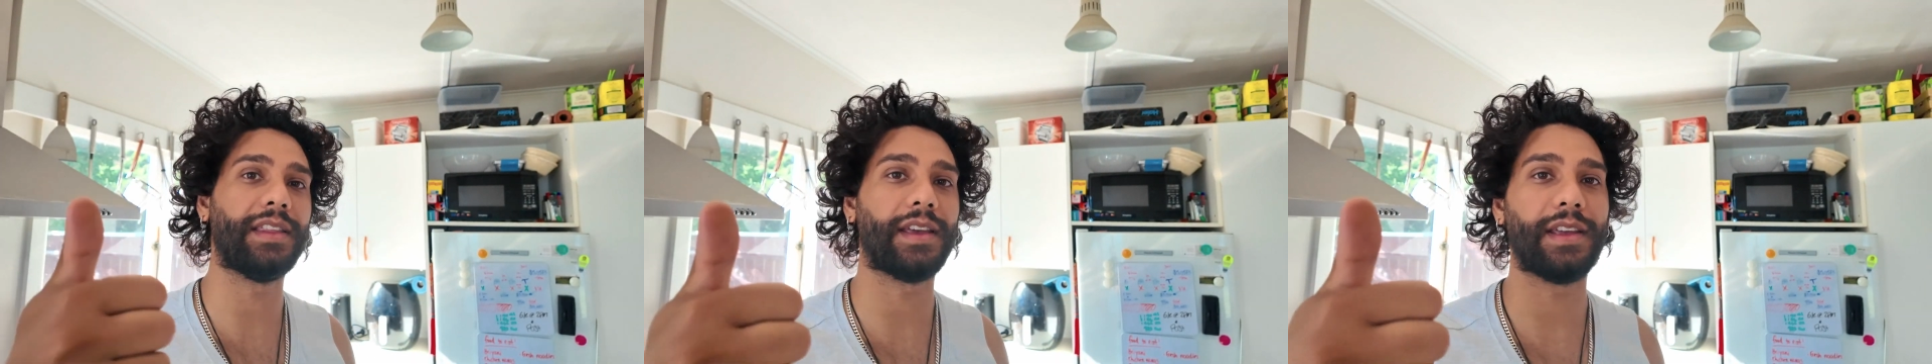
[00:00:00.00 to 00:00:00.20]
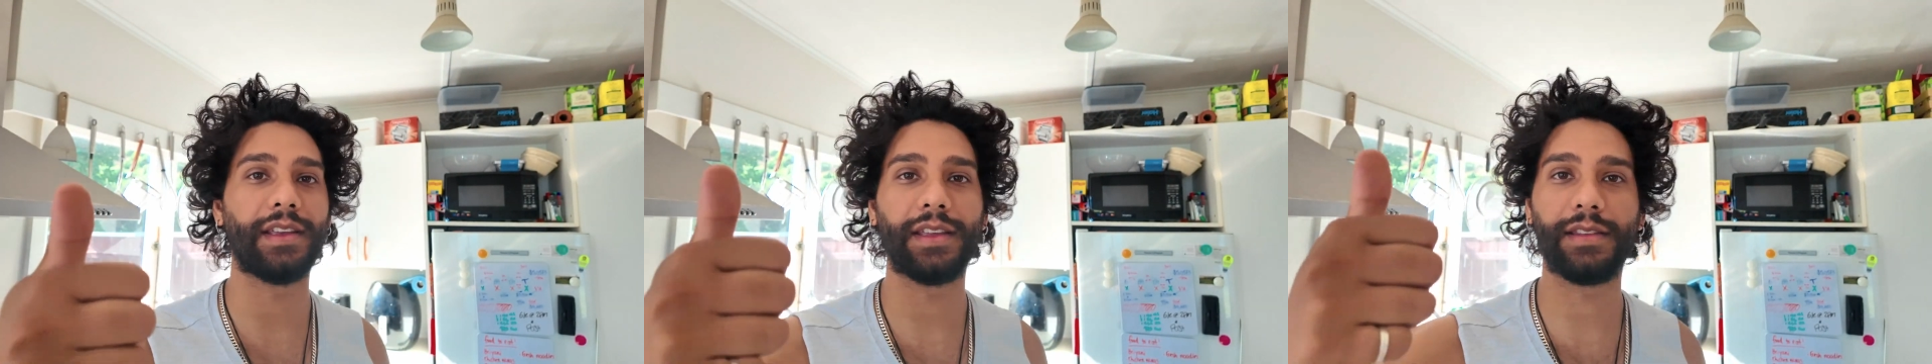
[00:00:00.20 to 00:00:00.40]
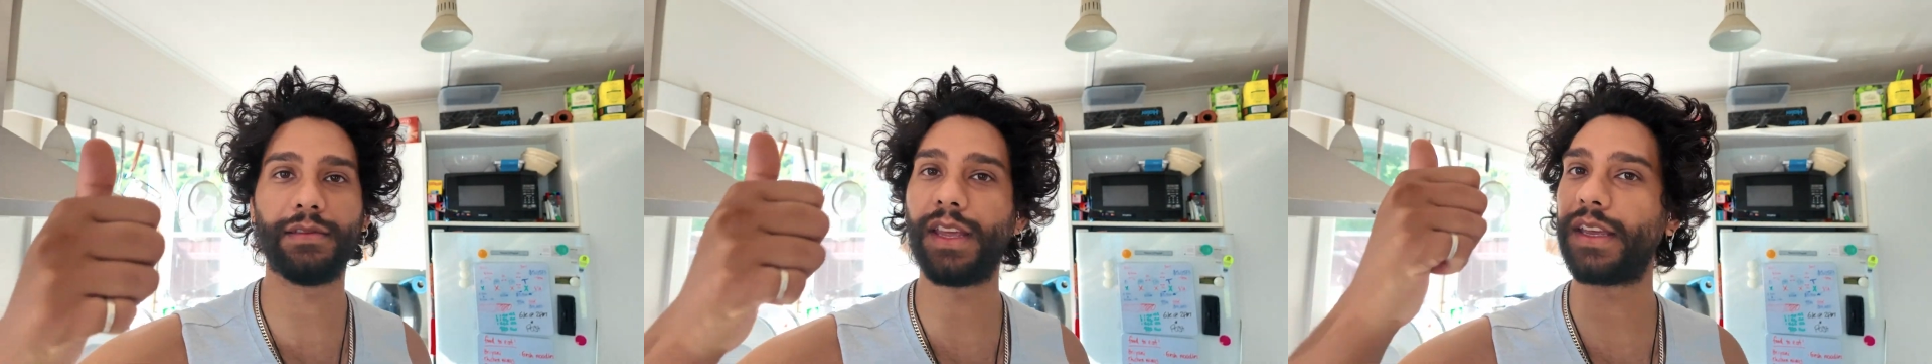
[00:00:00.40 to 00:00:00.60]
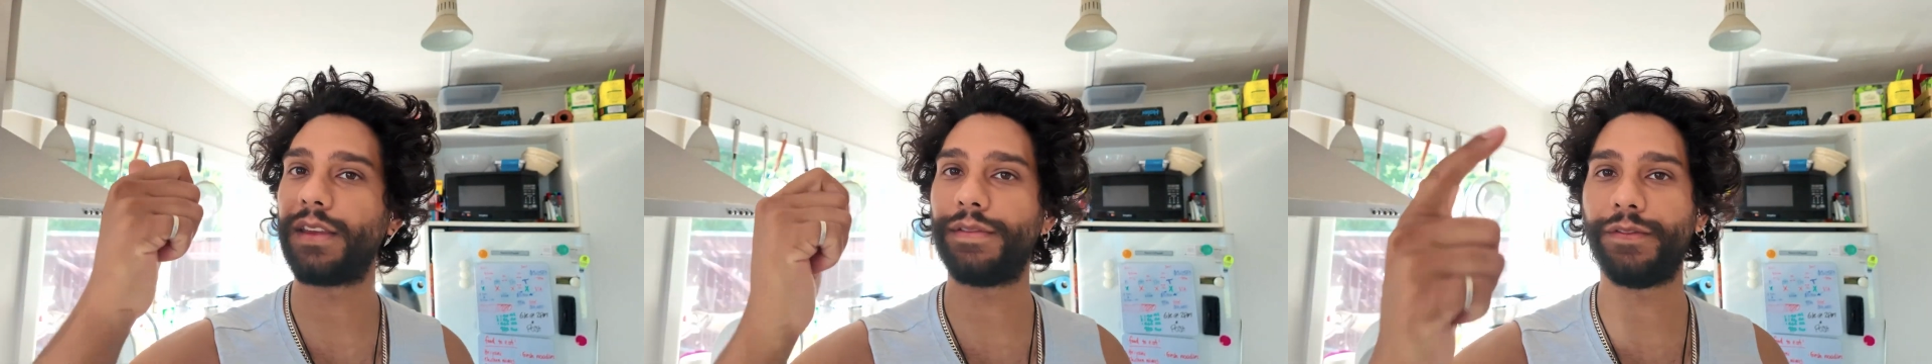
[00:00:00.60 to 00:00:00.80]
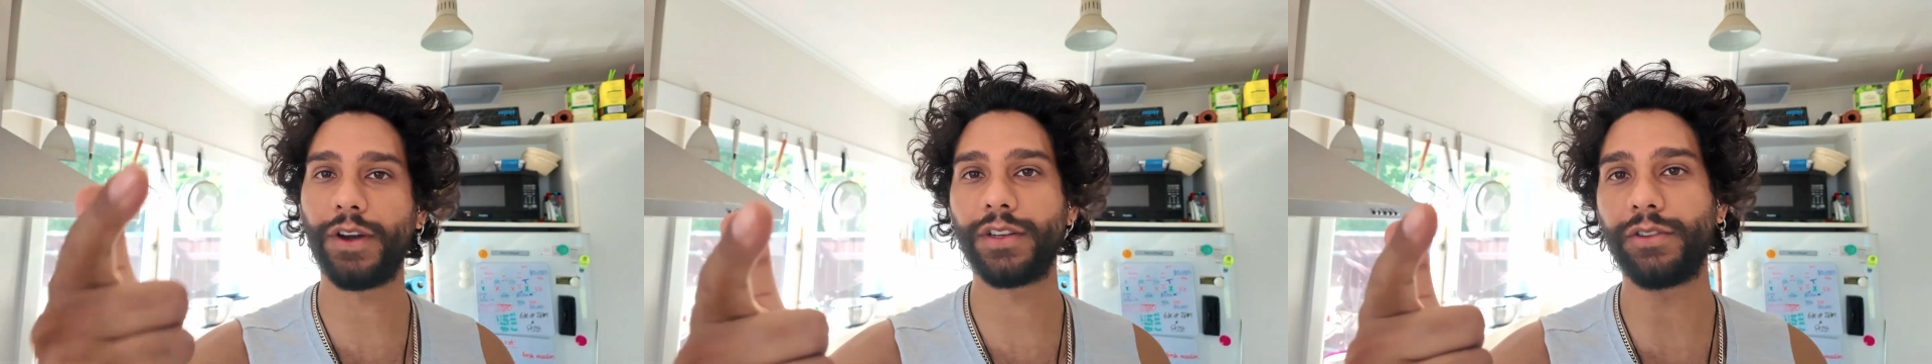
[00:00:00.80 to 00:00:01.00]
they
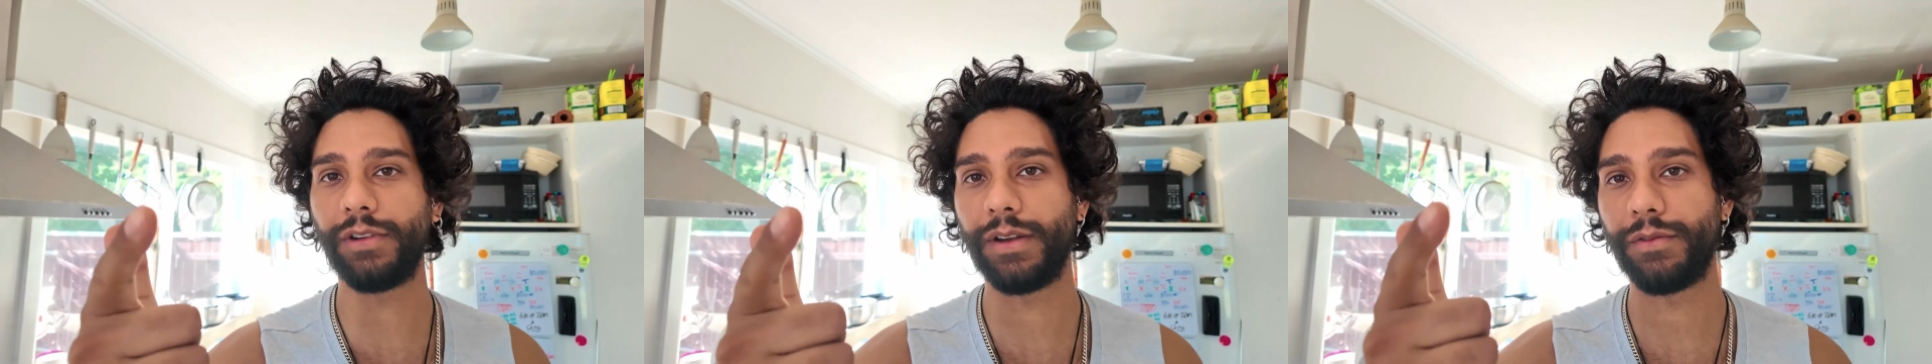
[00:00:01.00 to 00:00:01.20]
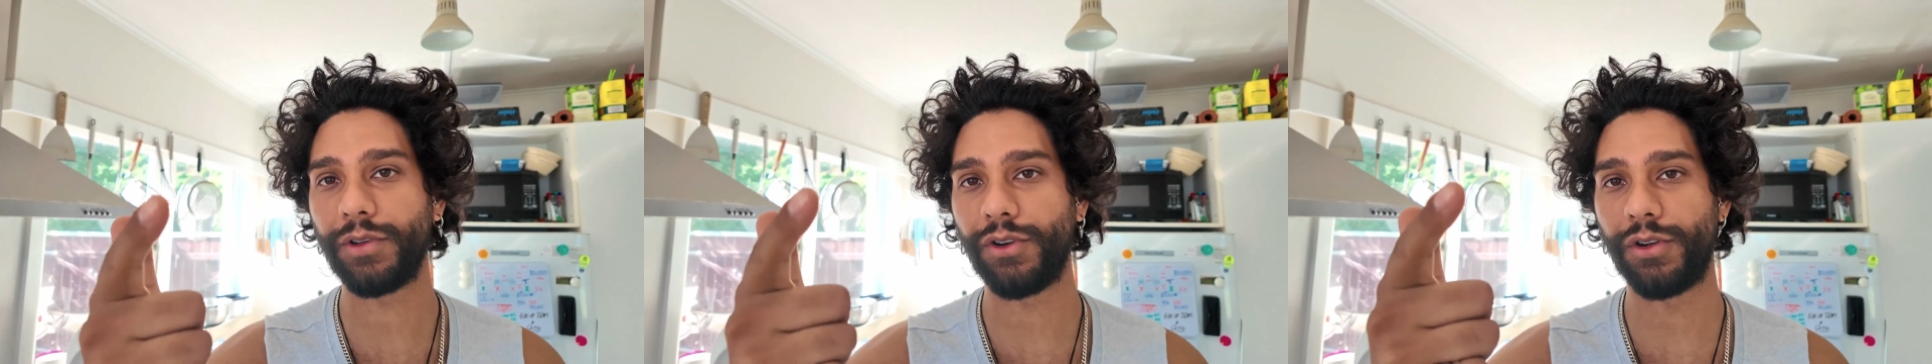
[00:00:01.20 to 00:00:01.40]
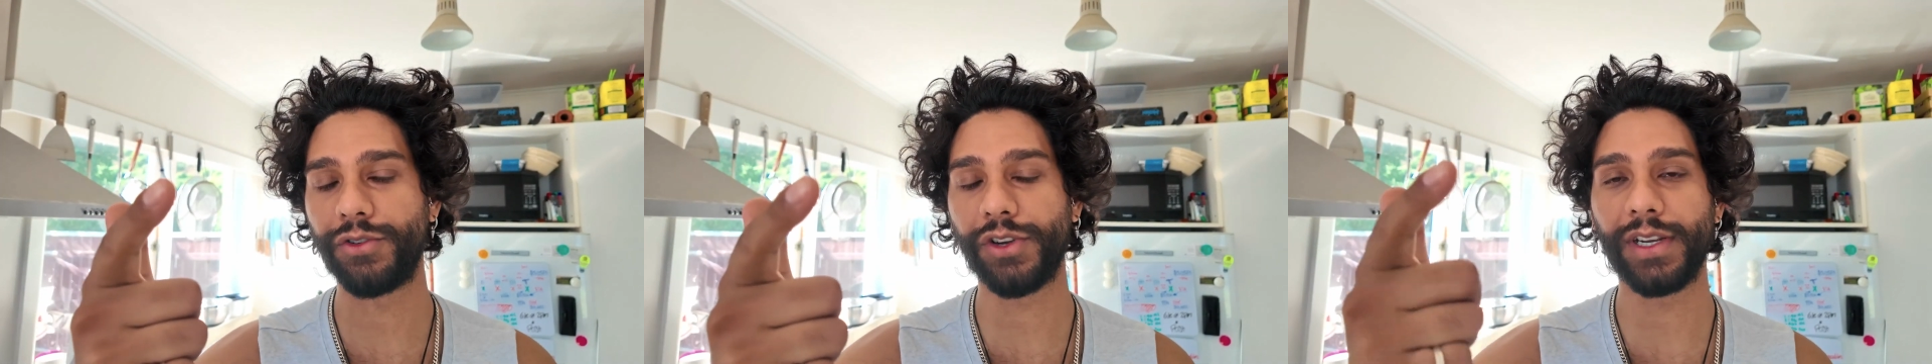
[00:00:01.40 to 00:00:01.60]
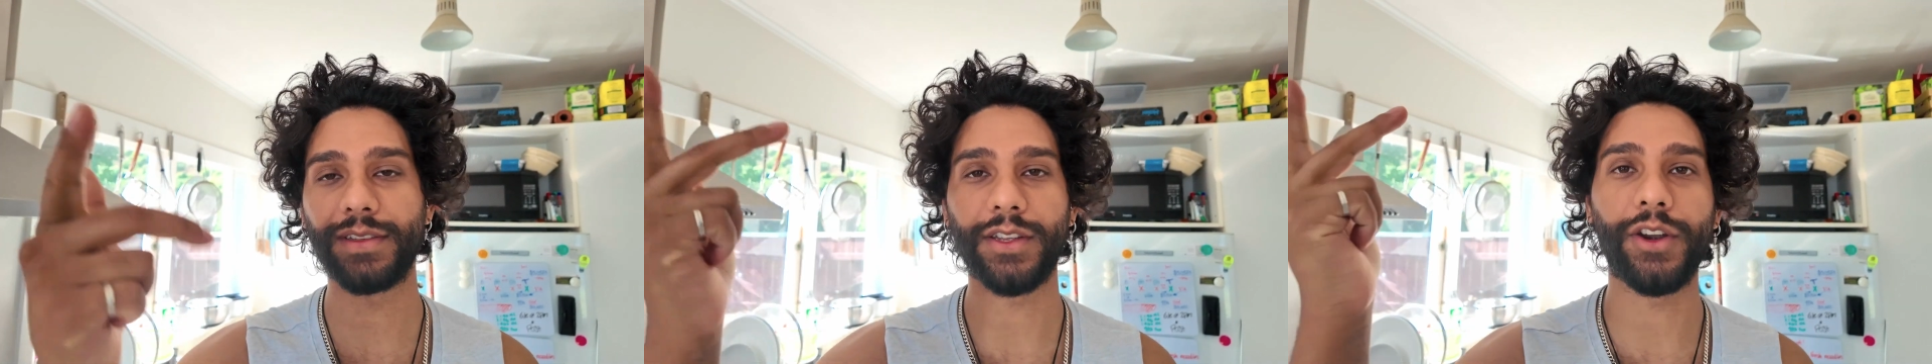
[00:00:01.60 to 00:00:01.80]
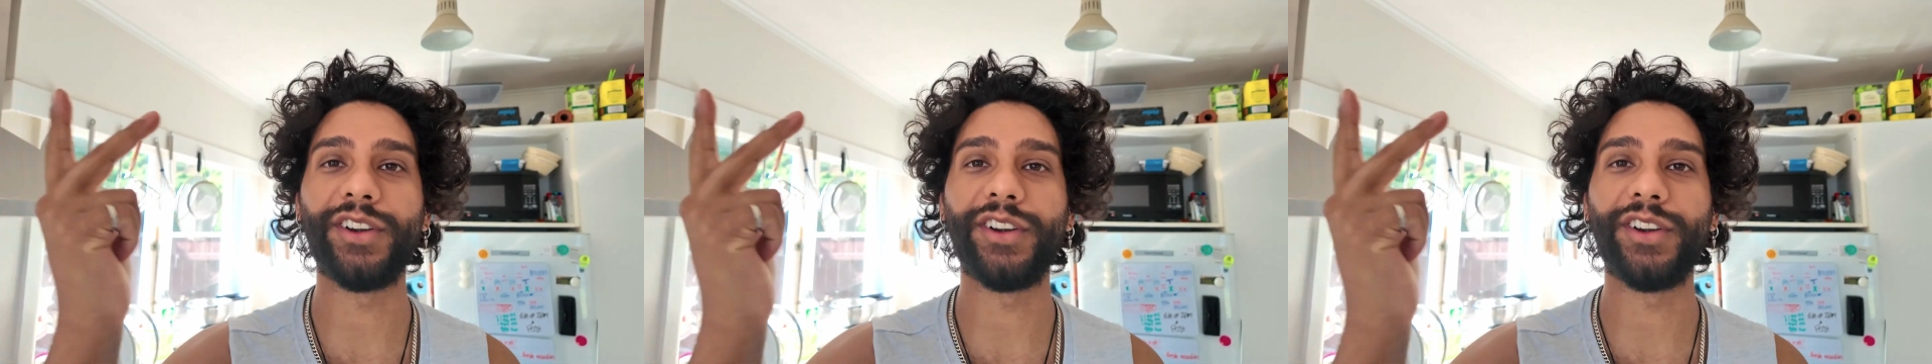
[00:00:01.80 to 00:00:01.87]
get fucked around with contracts,